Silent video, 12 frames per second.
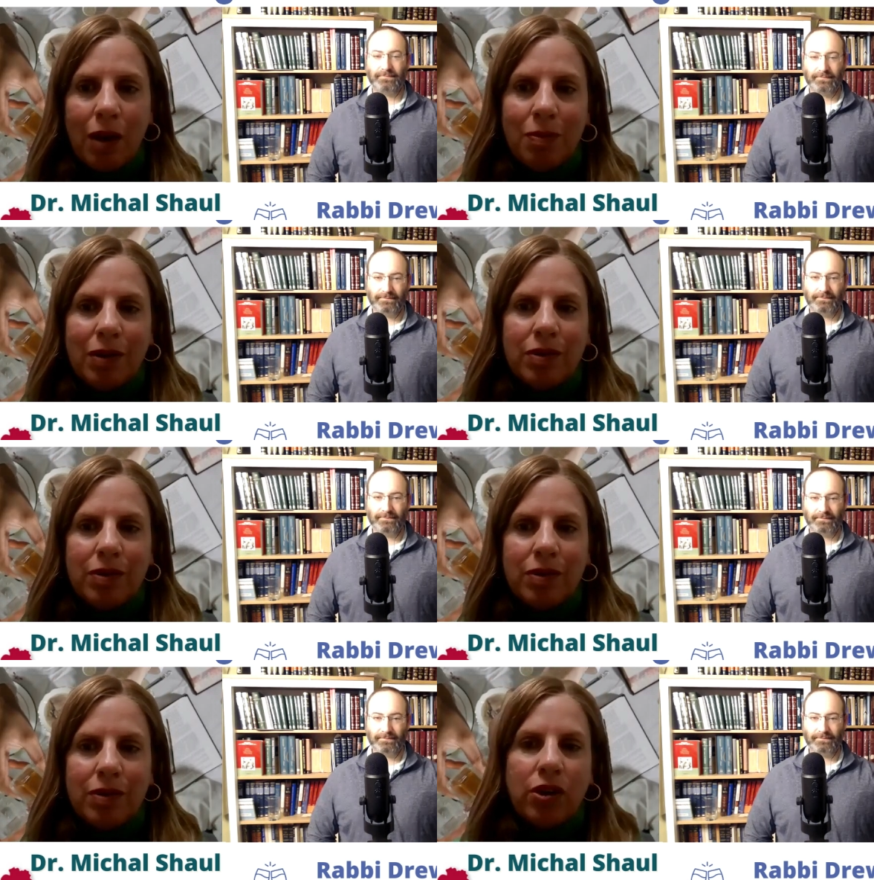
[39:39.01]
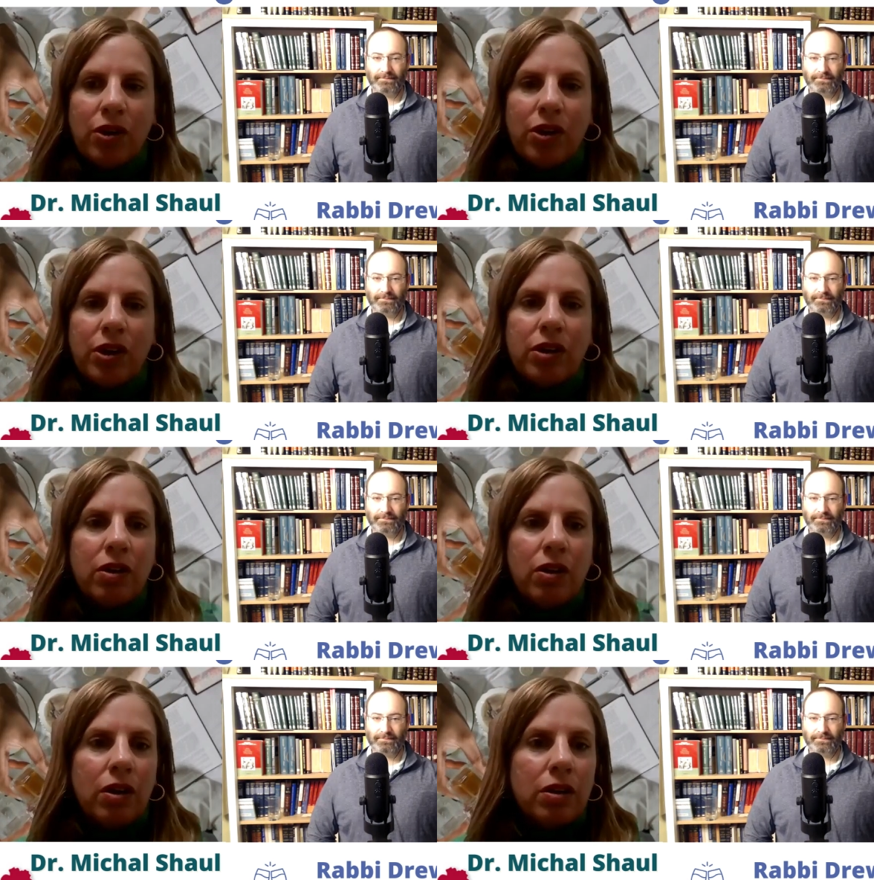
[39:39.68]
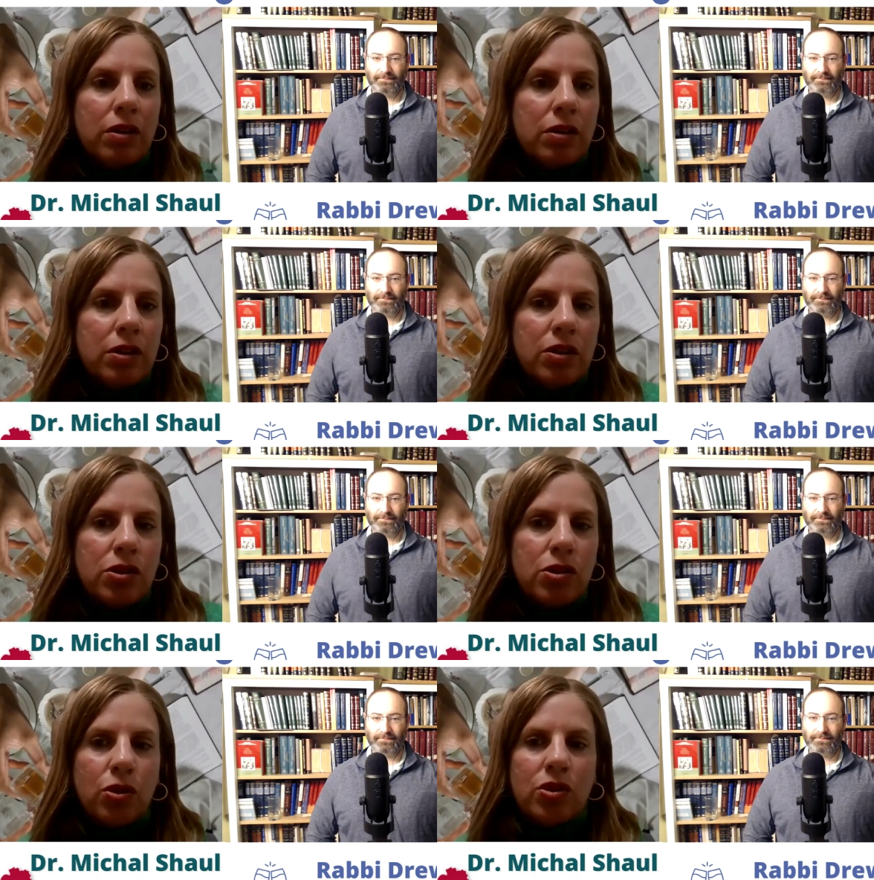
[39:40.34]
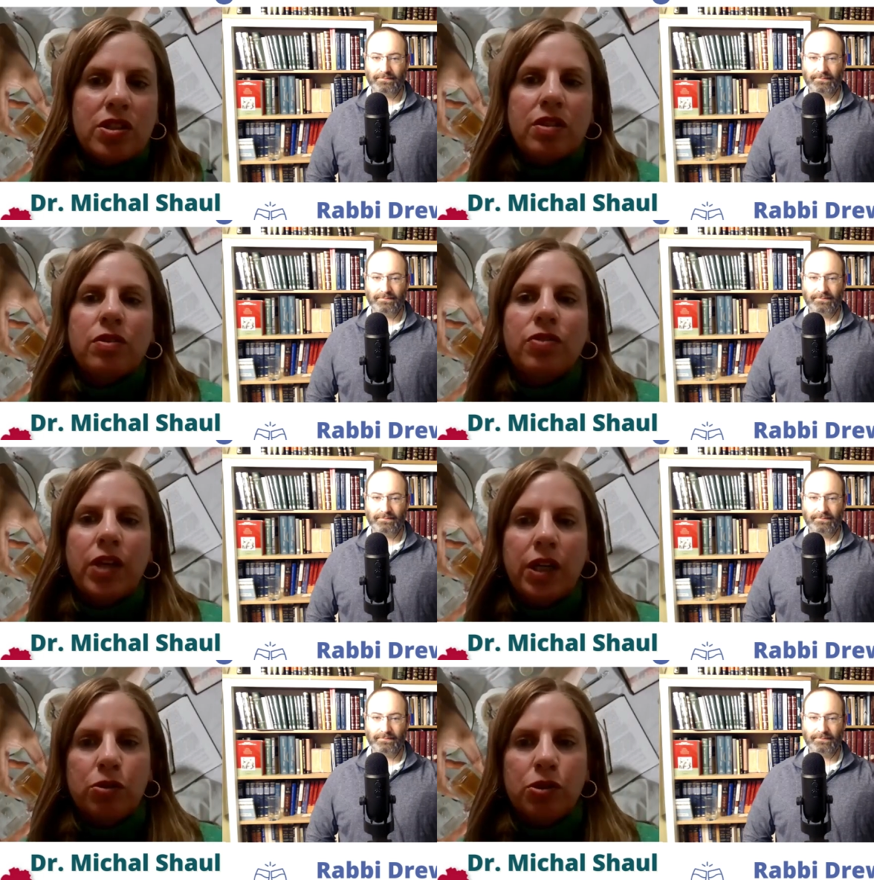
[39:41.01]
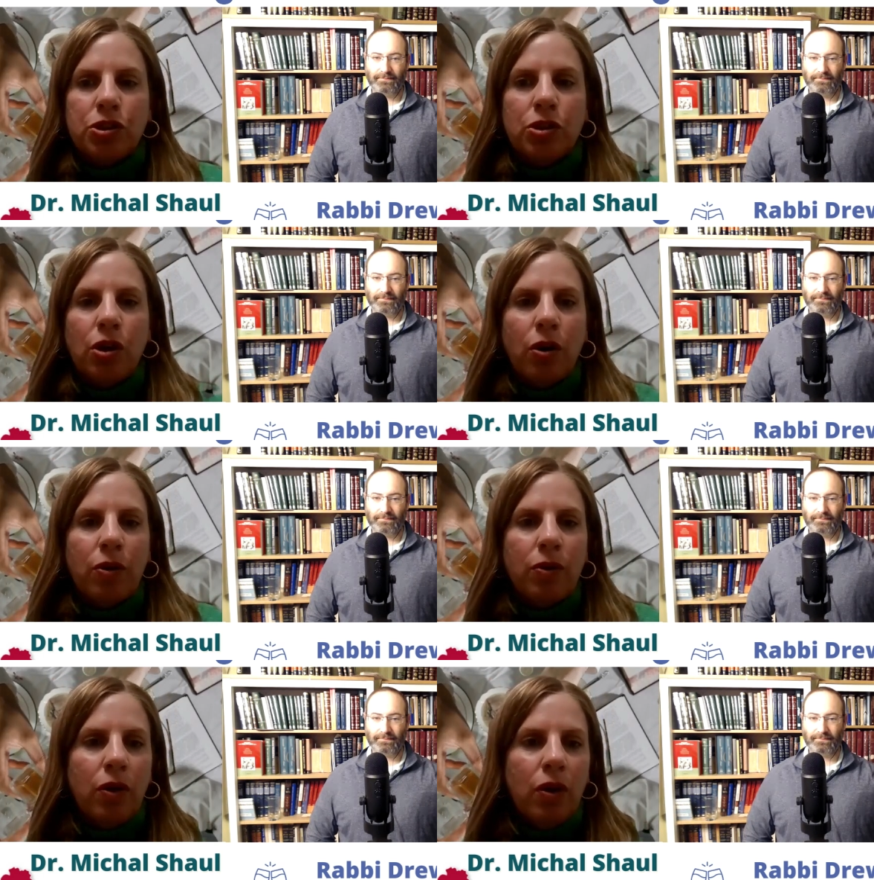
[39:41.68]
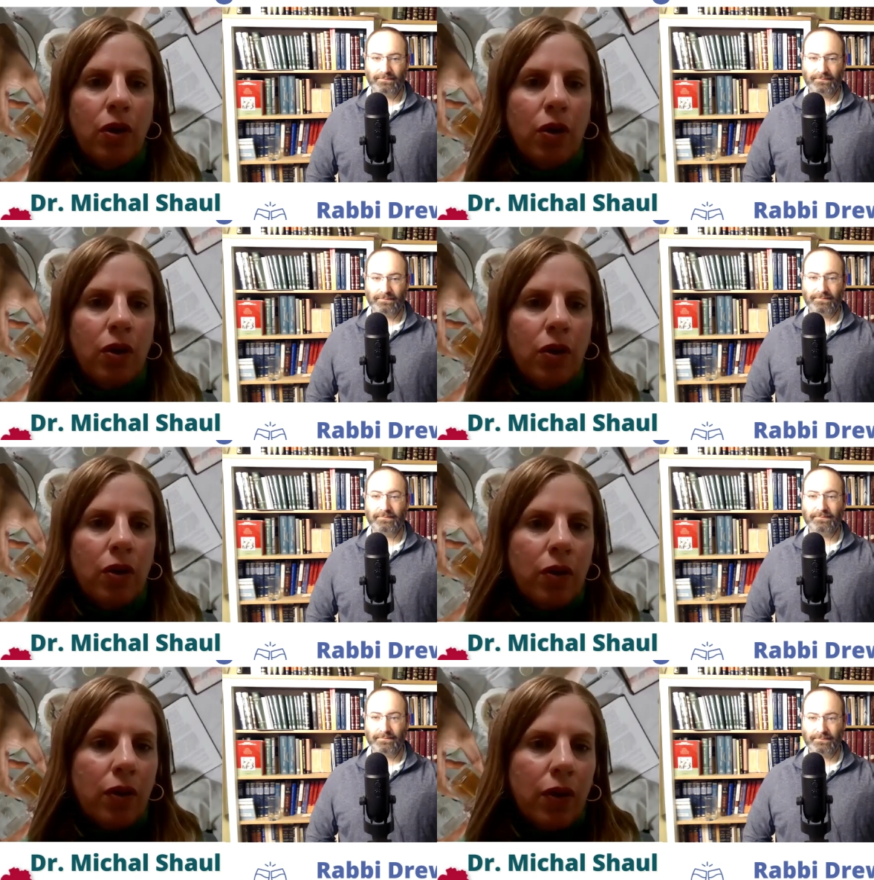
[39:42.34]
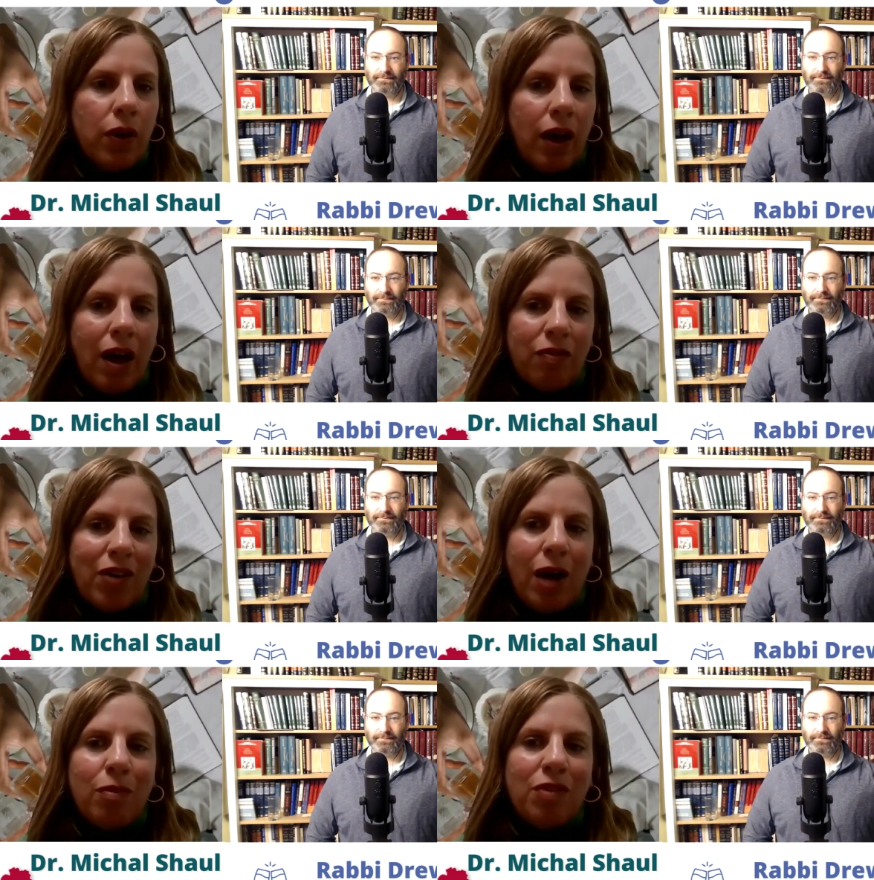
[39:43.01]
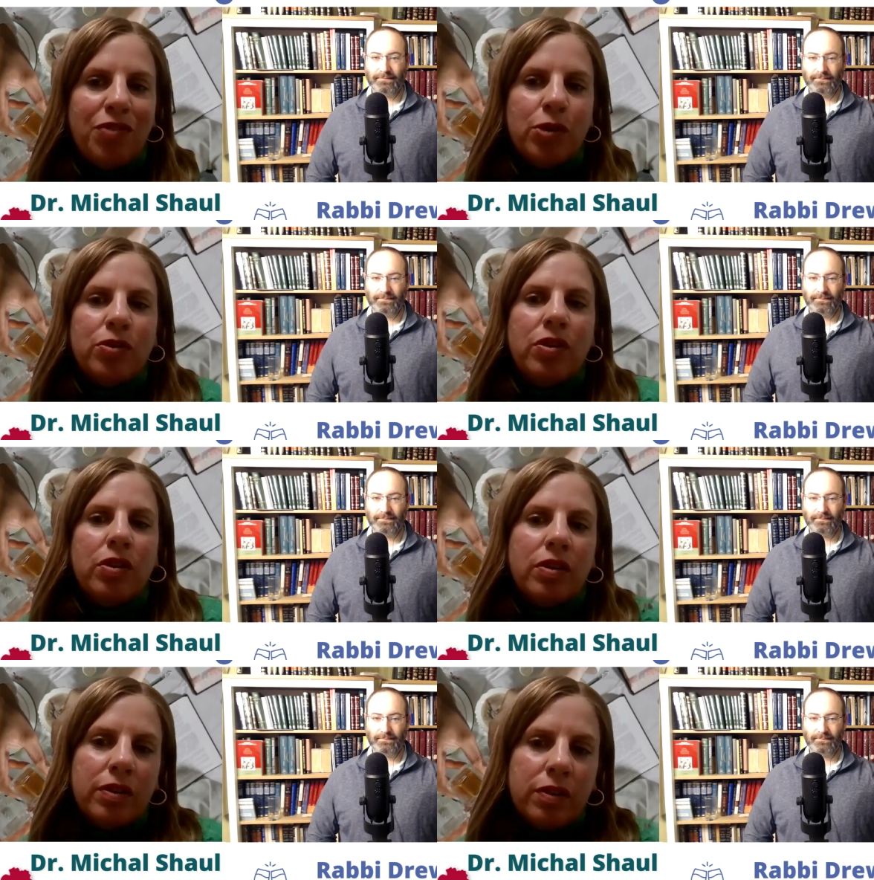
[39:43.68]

Speaker 1: about the historical sources of kiddush. You know, Avraham Avinu